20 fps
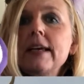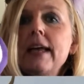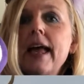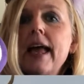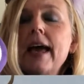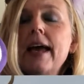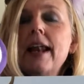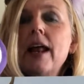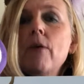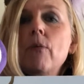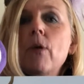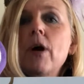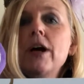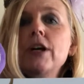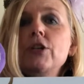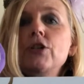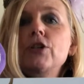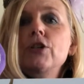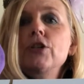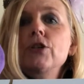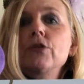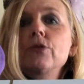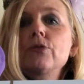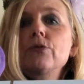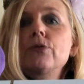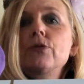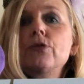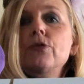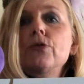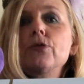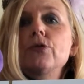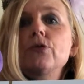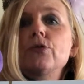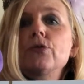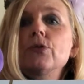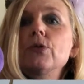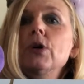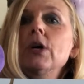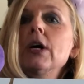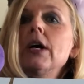and I want you
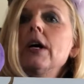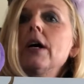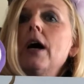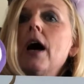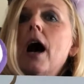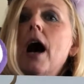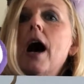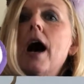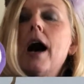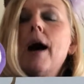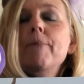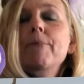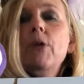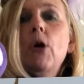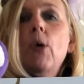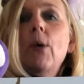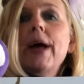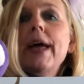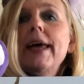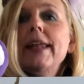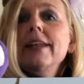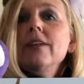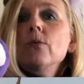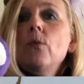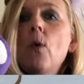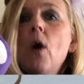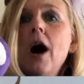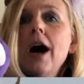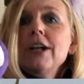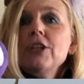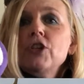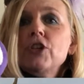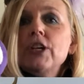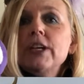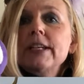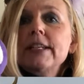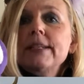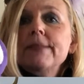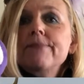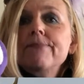to go ahead and watch
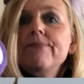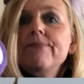it